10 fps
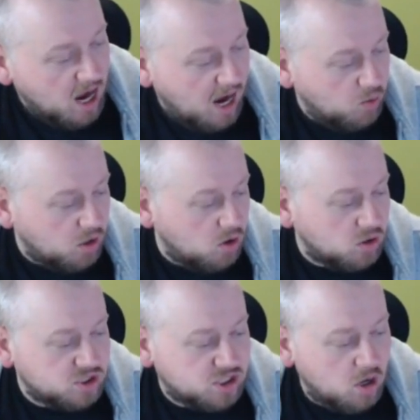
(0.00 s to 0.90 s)
I will
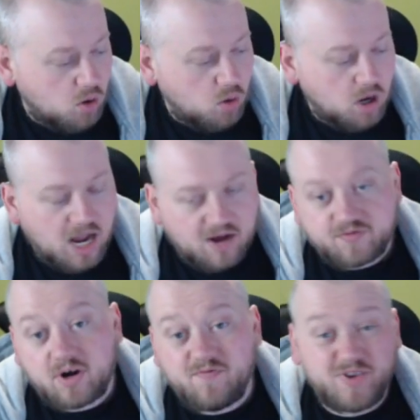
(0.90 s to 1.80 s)
also,
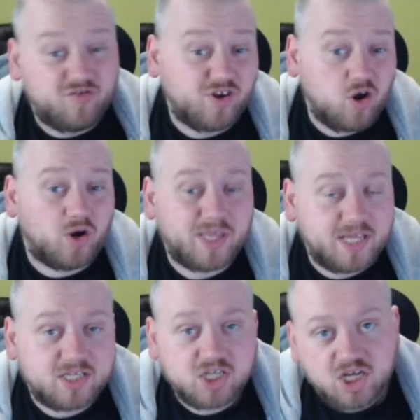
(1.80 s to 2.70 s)
after I finish recording
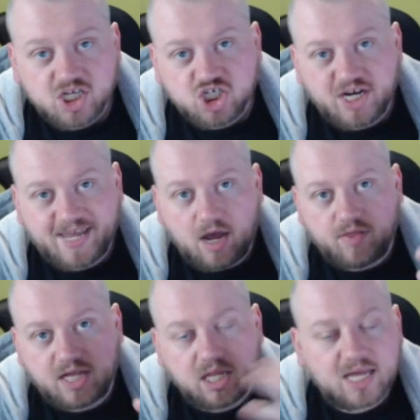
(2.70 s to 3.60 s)
this, check out
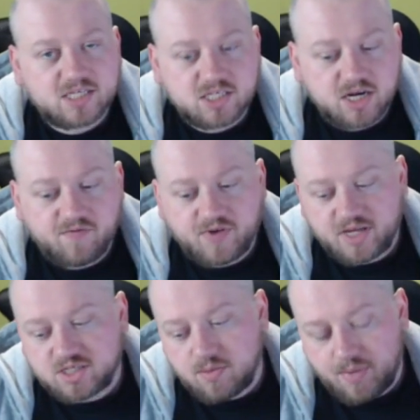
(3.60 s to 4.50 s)
the glasses
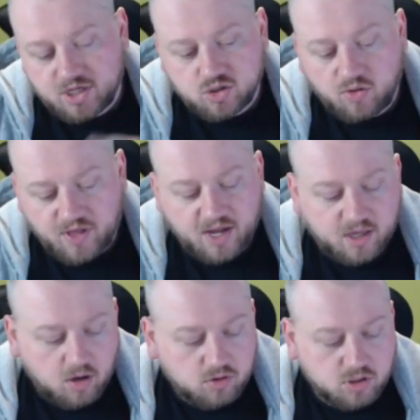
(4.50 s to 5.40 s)
interface and make sure that
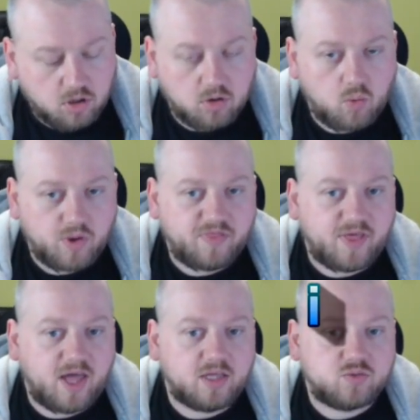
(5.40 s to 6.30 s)
goes on with
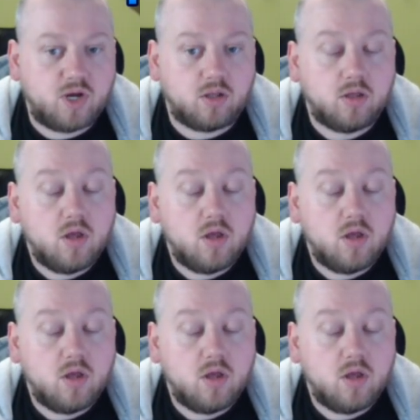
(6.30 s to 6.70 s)
there as well.